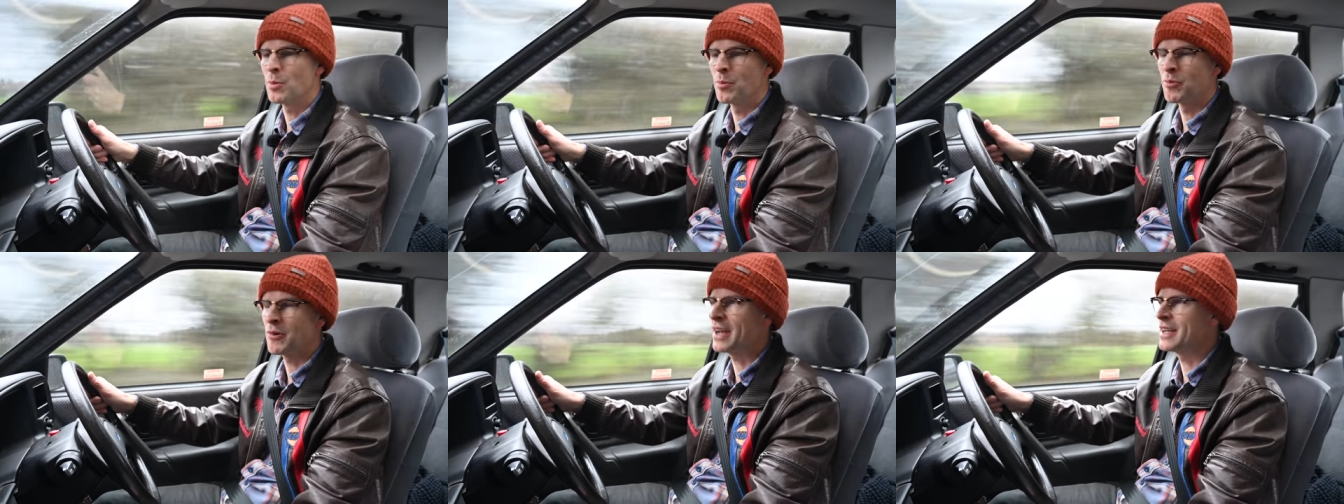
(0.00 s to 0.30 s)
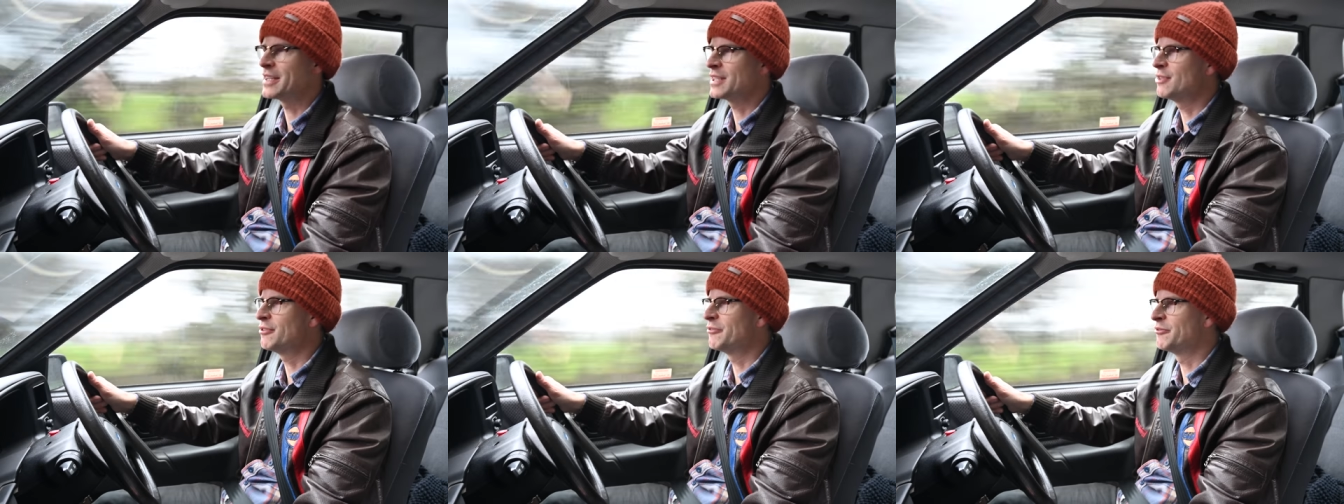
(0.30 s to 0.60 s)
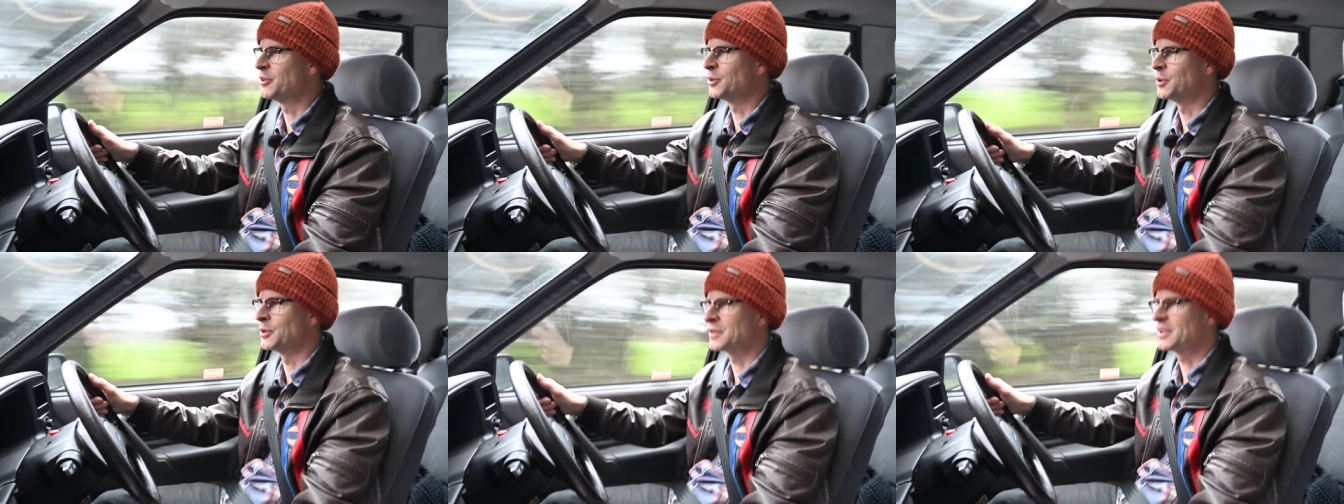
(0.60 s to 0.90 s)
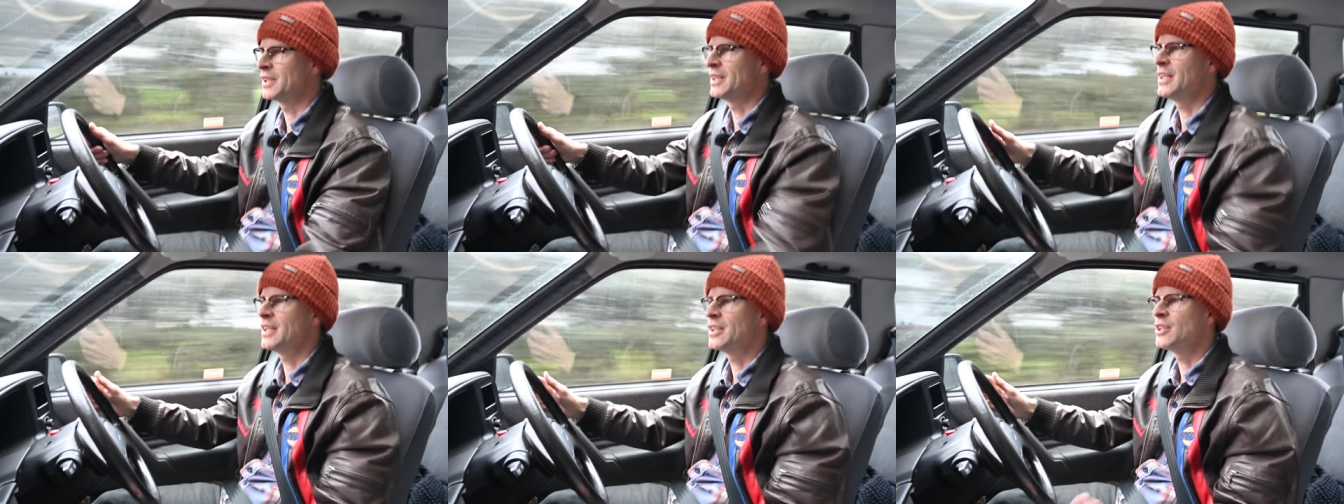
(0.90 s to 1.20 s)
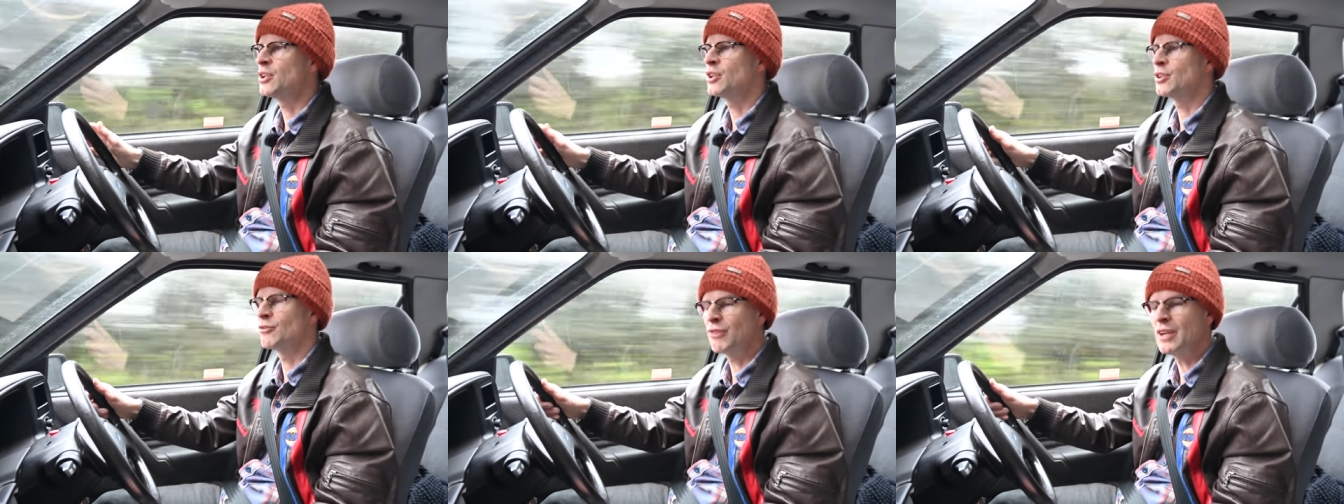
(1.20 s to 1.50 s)
a brand new Ford,
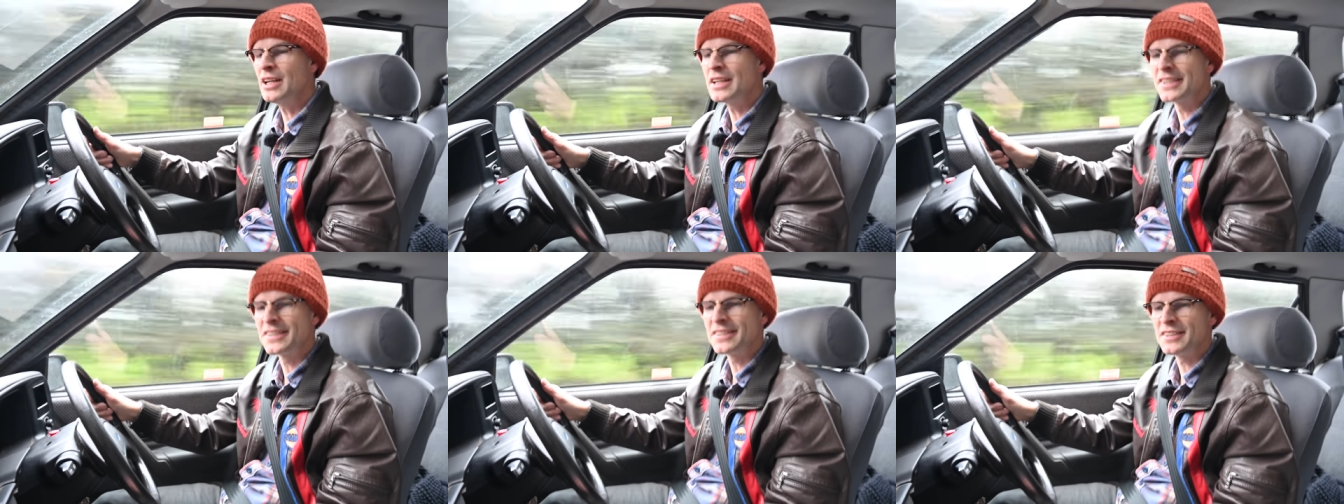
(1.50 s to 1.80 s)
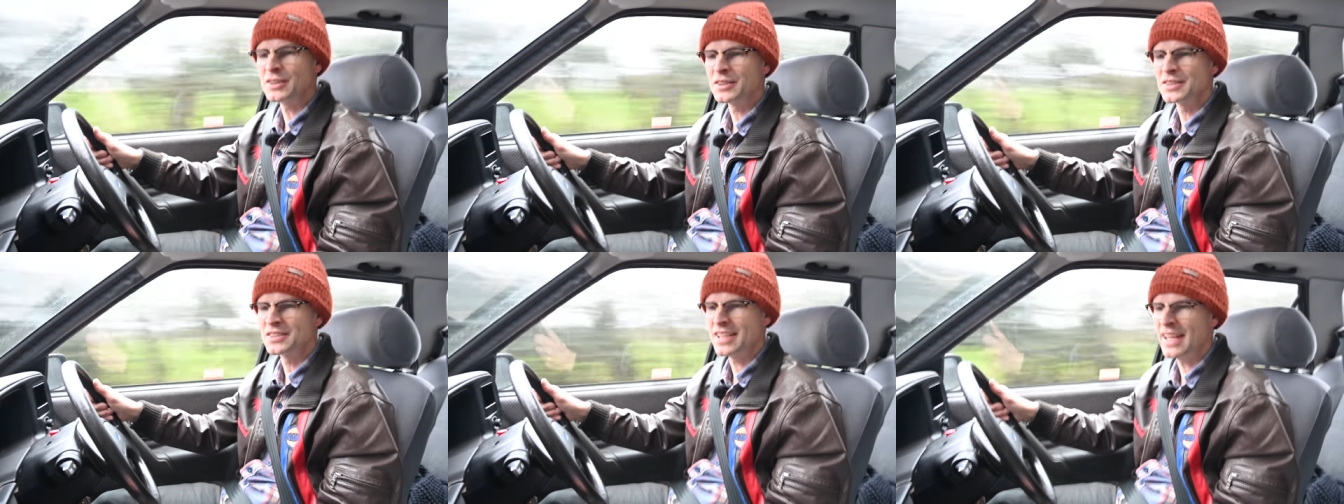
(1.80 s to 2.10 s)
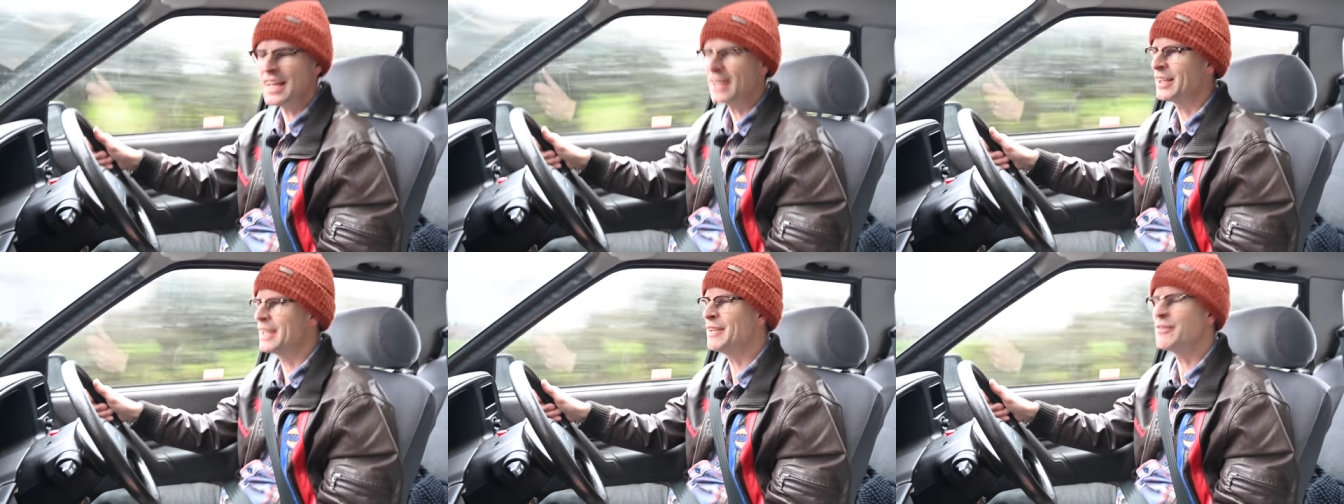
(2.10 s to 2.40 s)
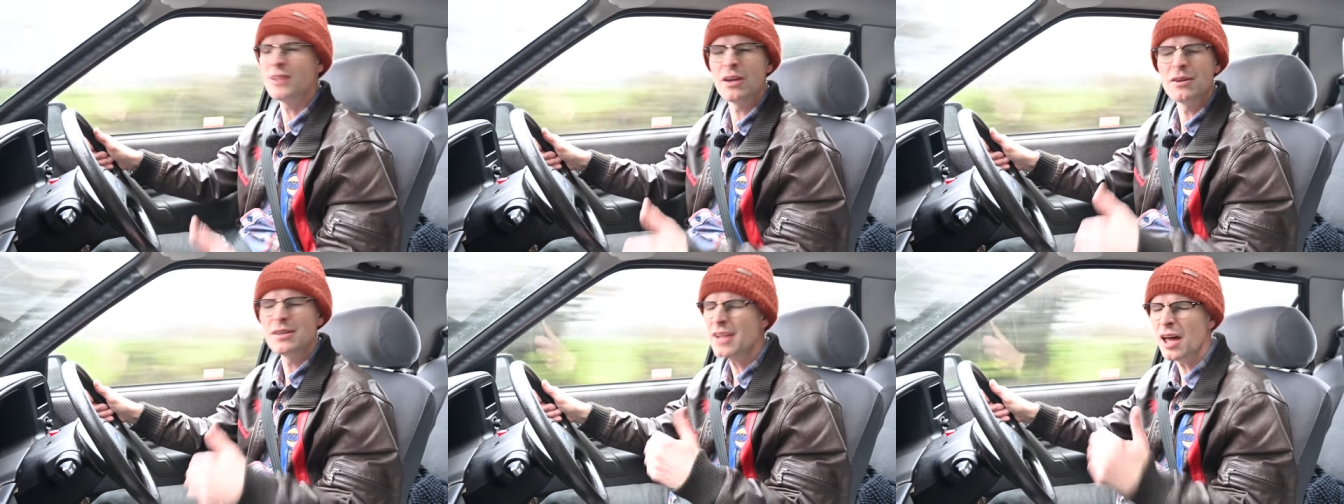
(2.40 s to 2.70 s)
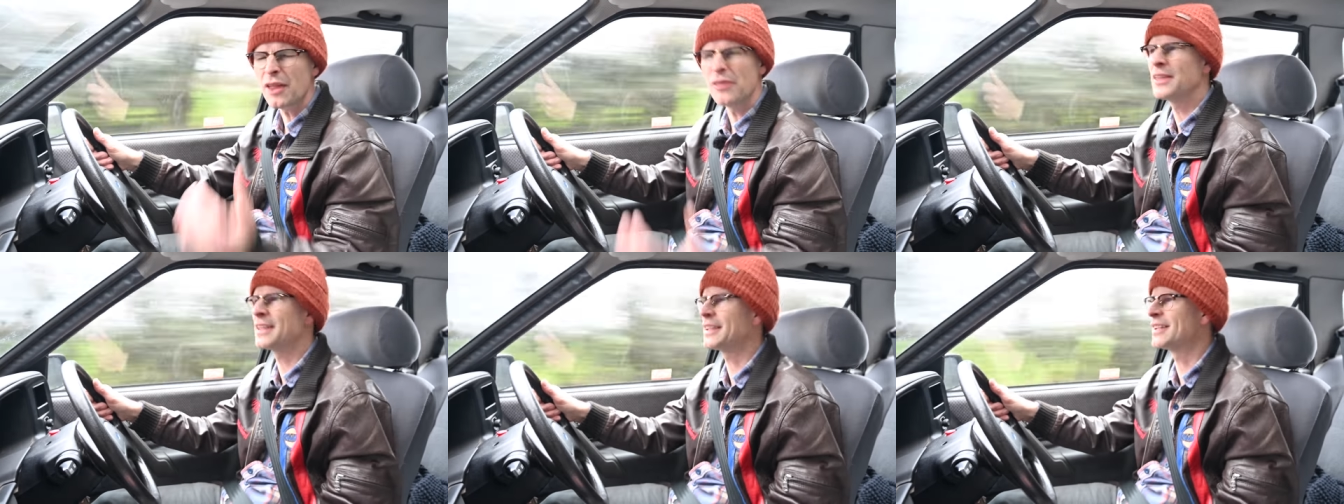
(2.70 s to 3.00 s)
you can really still tell, even though
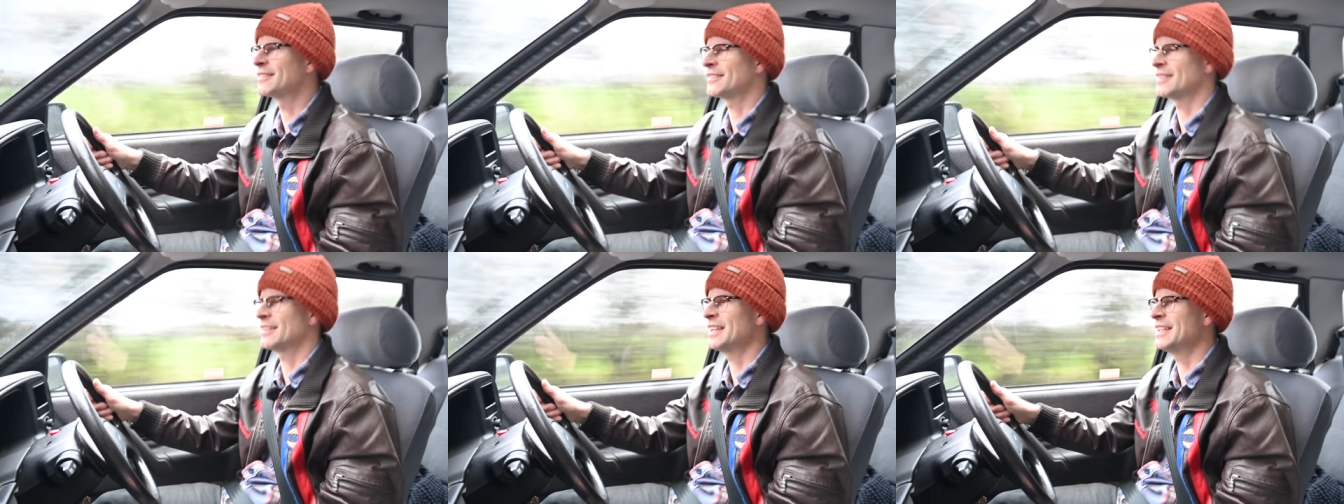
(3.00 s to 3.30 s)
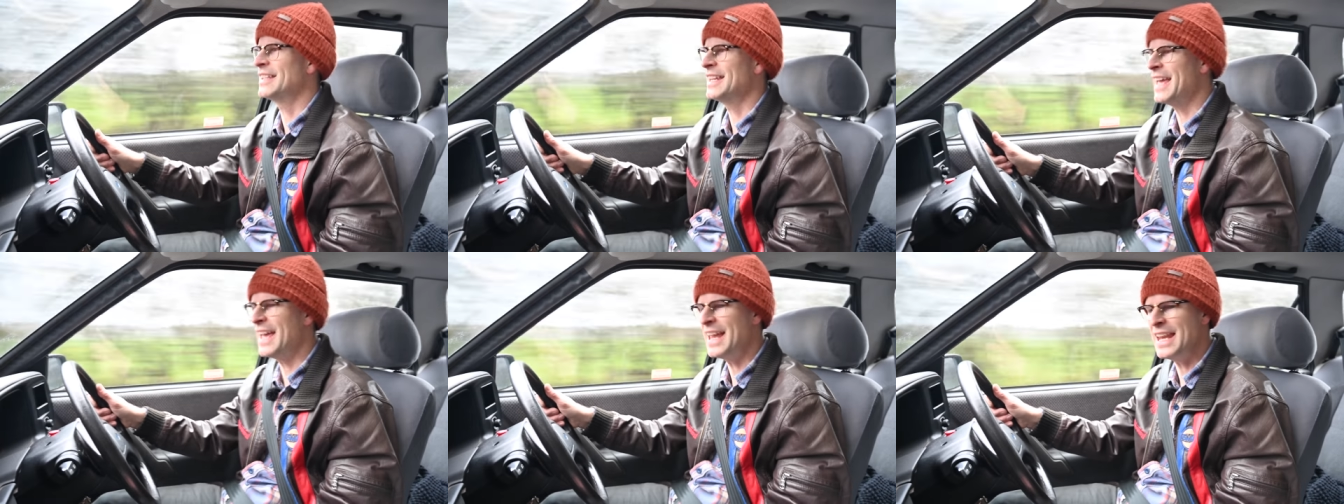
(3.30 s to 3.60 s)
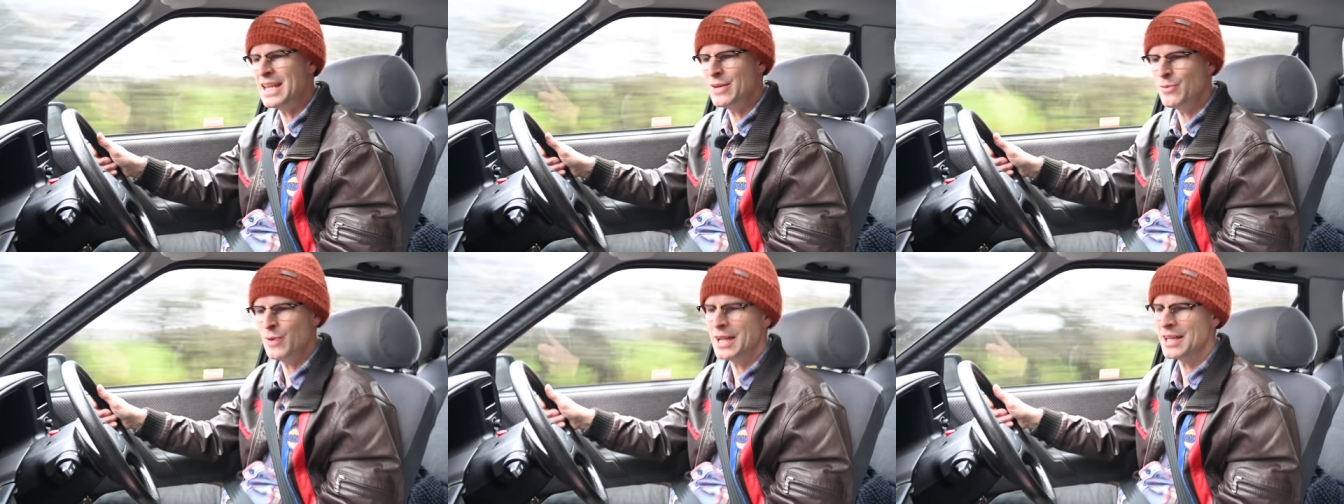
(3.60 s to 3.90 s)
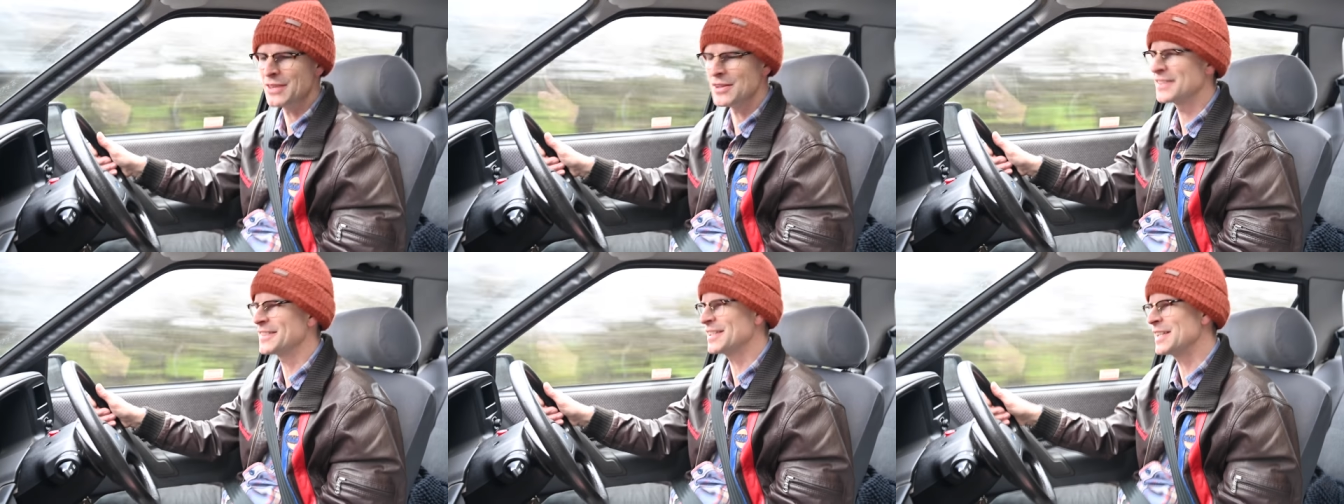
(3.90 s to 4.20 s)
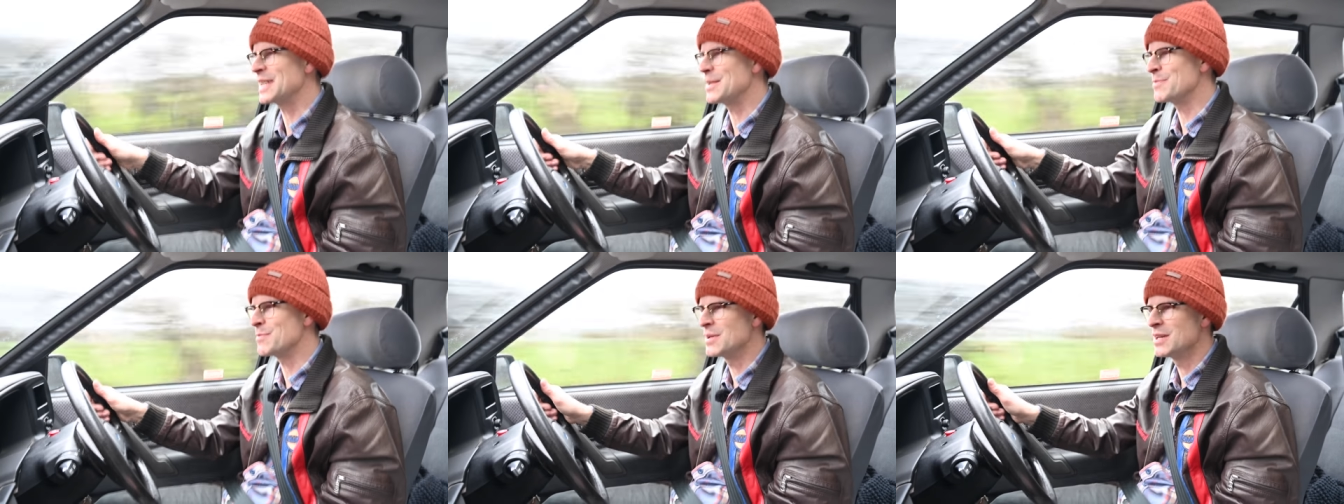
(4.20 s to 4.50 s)
nothing is in any way the
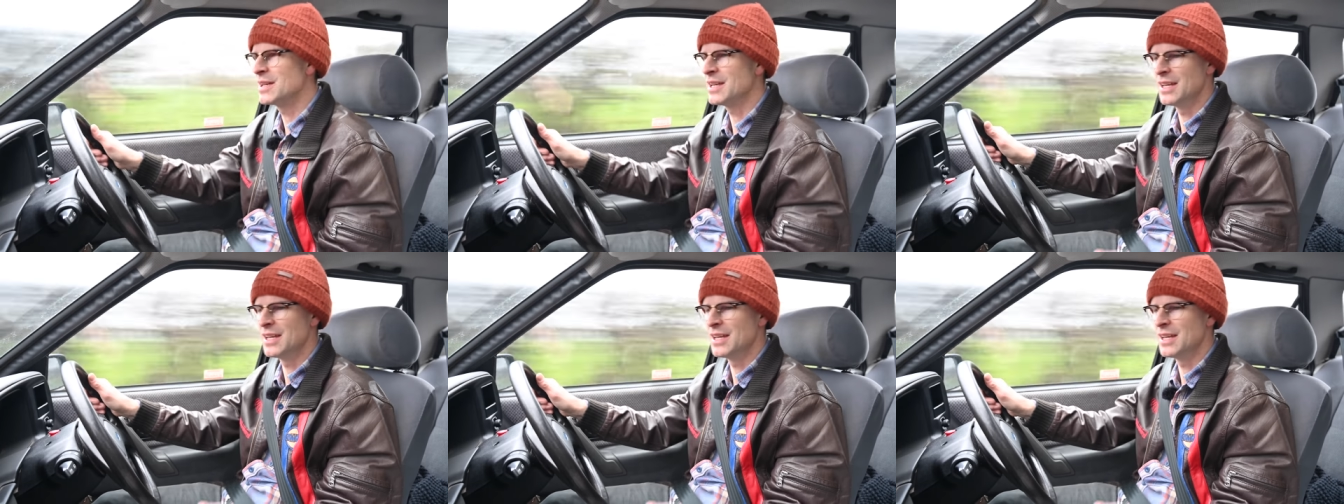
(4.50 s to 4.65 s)
same,